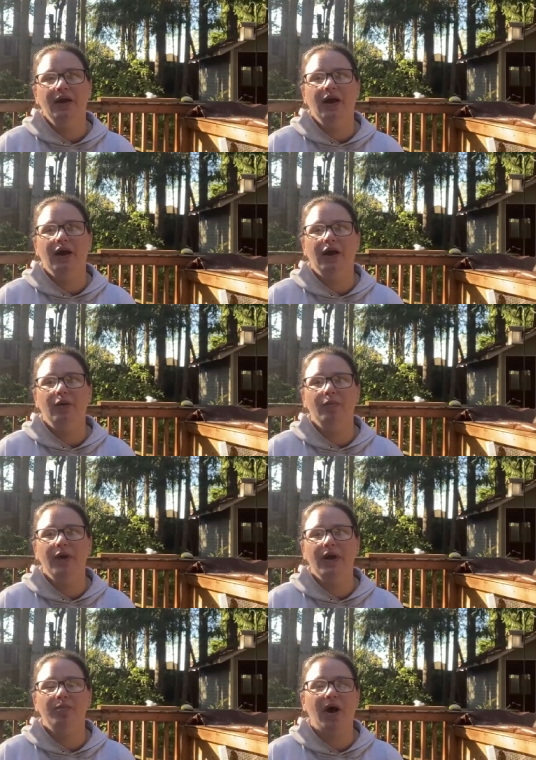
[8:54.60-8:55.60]
um,
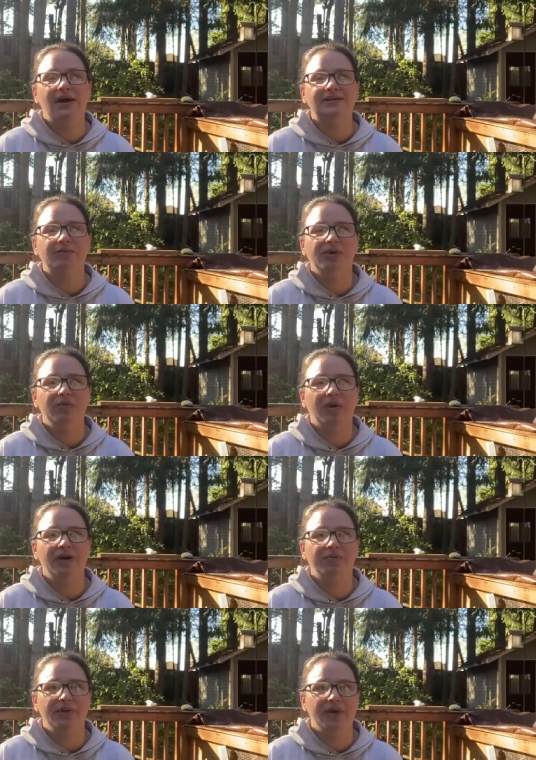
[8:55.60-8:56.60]
and possibly my
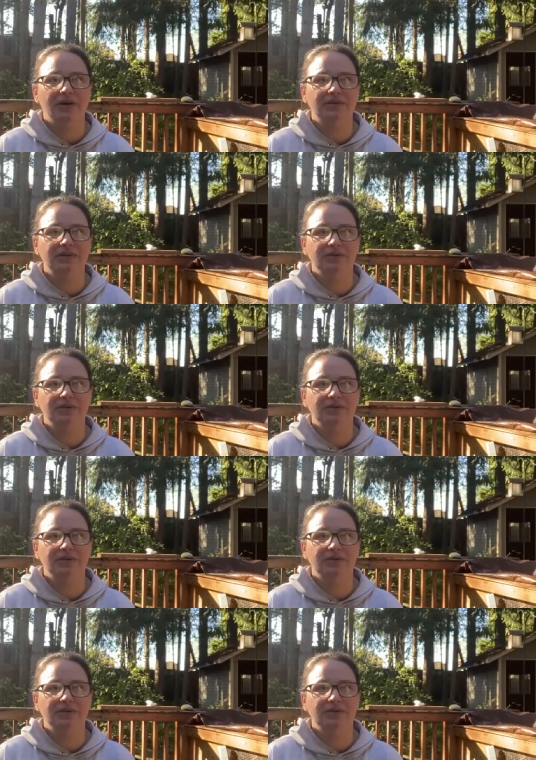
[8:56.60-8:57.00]
3,000